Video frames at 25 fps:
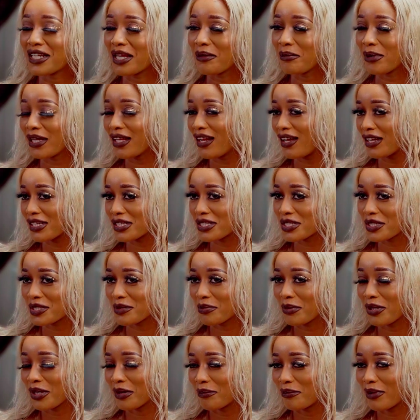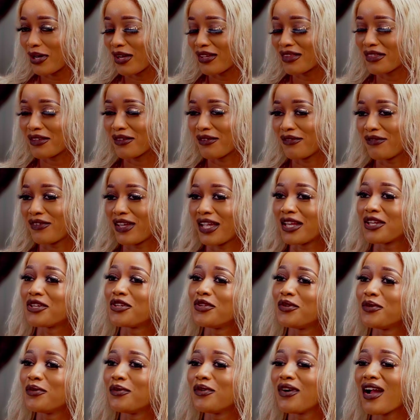Damien asked me about the
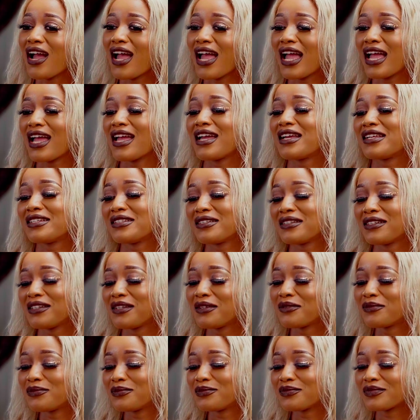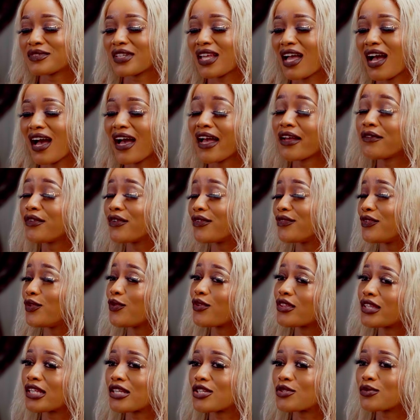venue and I have a few
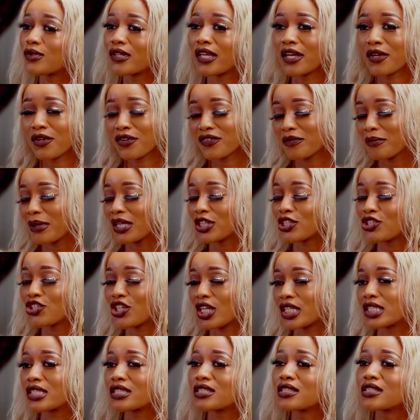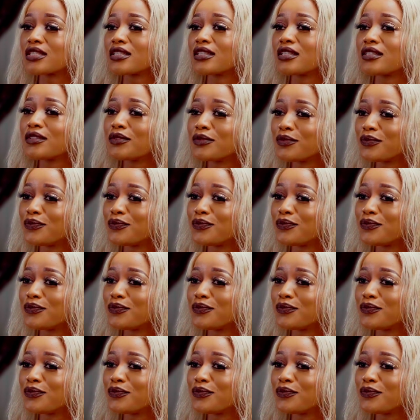things to get off my chest.